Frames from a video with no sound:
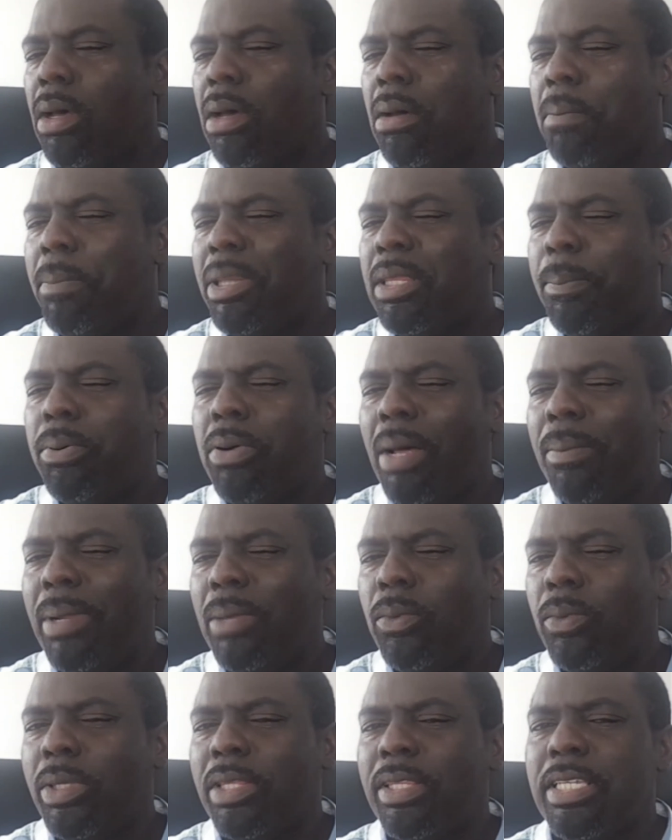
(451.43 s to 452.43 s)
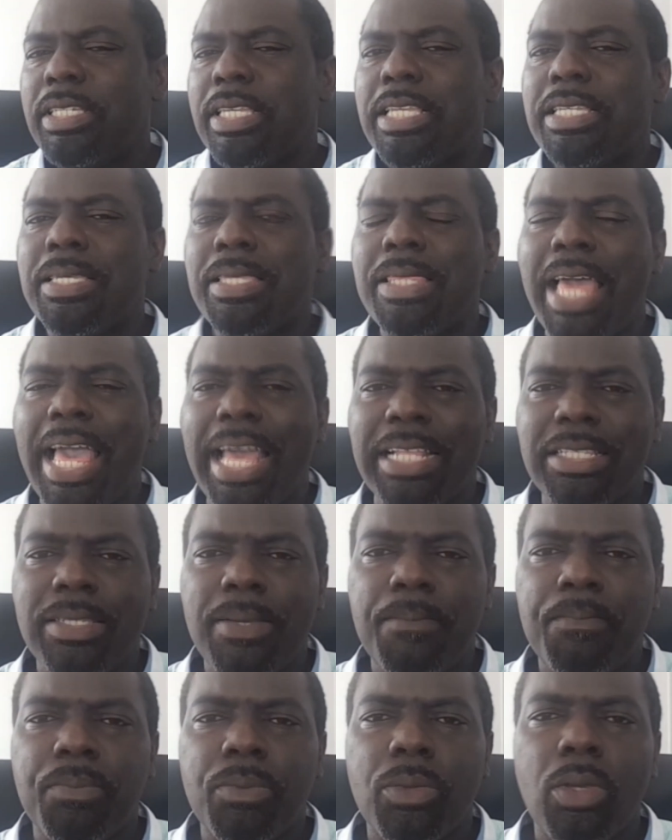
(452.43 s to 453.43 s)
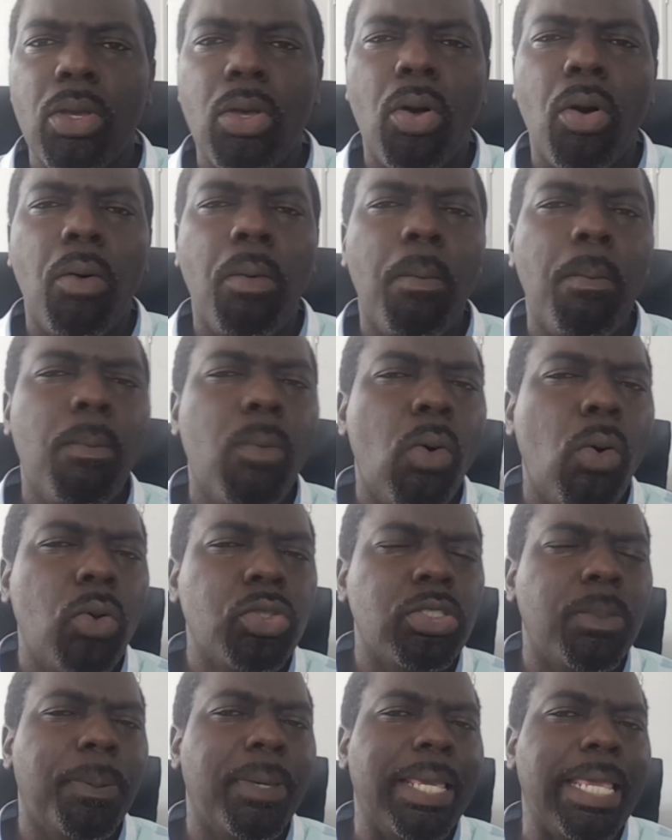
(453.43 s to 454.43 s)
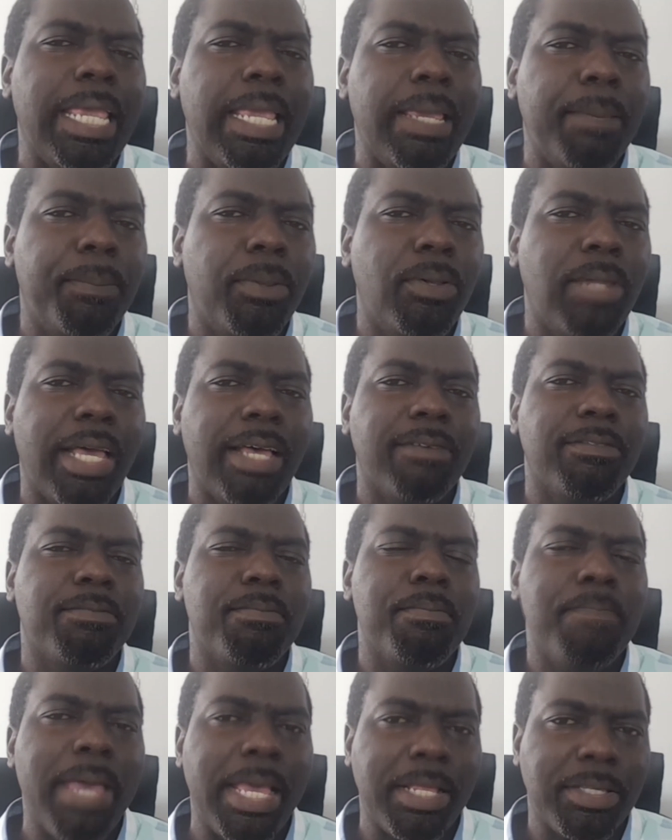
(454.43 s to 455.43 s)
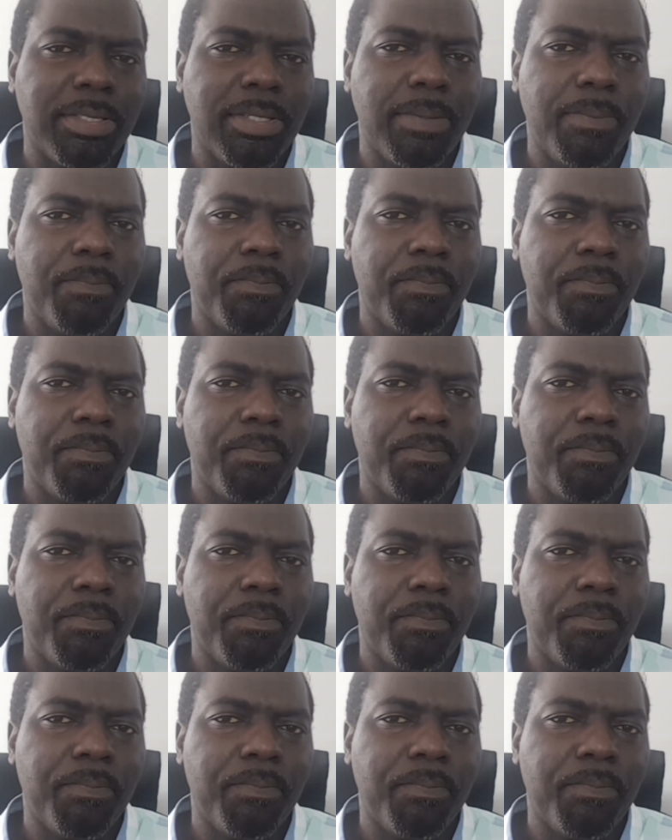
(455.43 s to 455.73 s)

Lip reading: But the problem with this is that most people I've met,